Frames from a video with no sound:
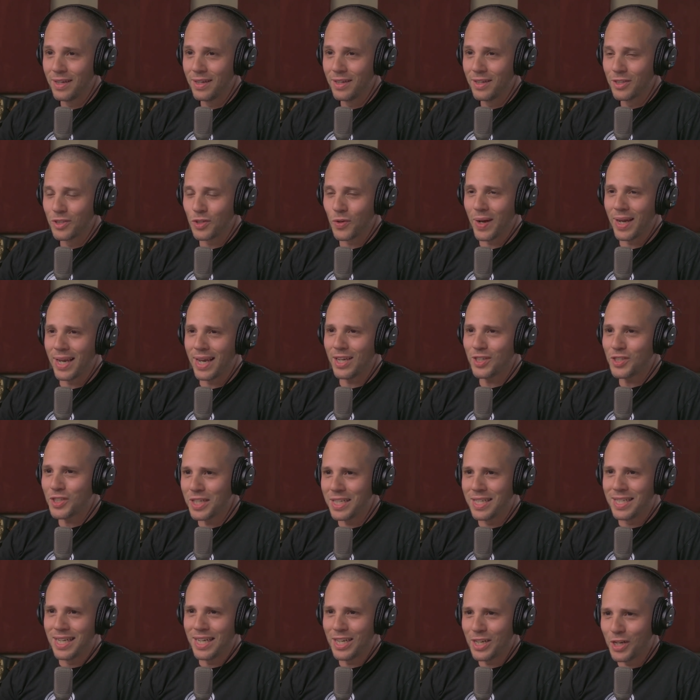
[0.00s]
Yeah, so I guess
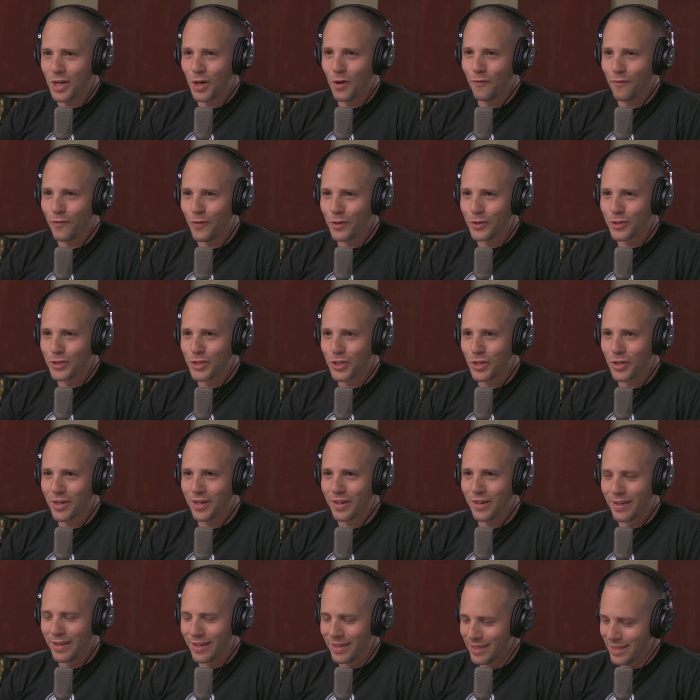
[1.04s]
happened. it did go full
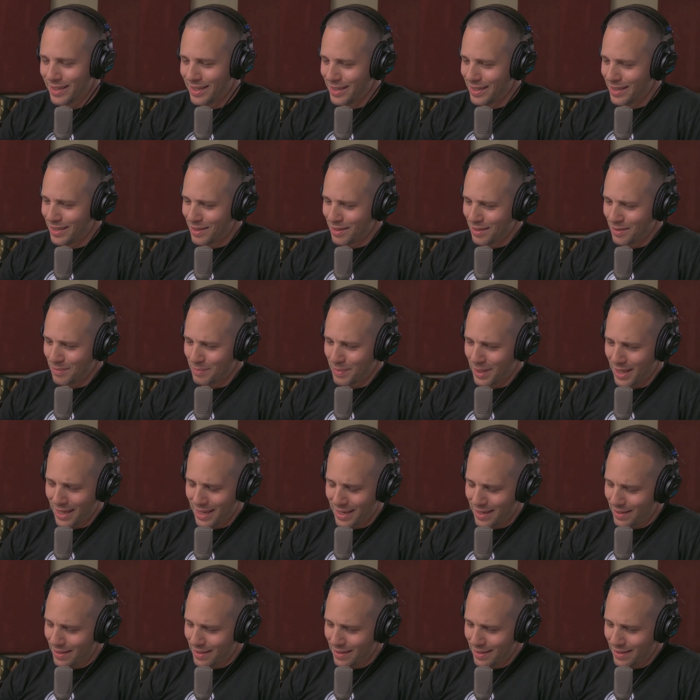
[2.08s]
circle. That's yeah,
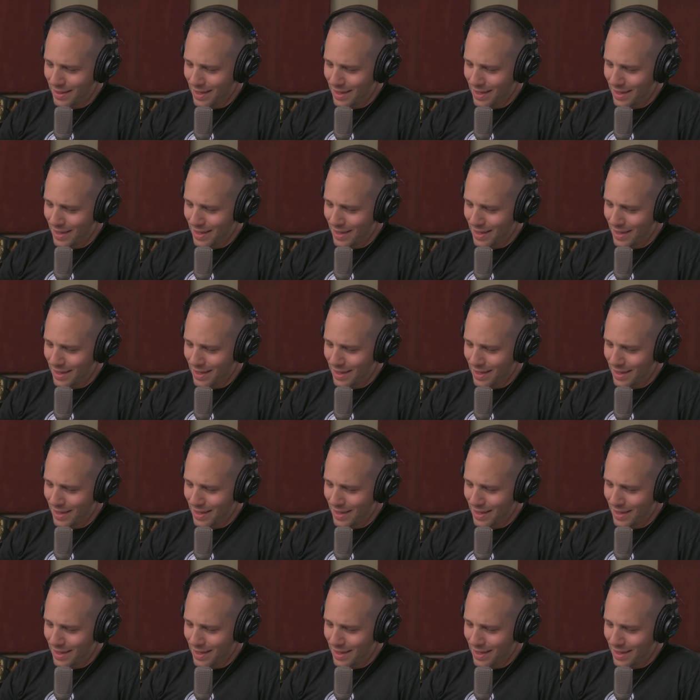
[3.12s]
true.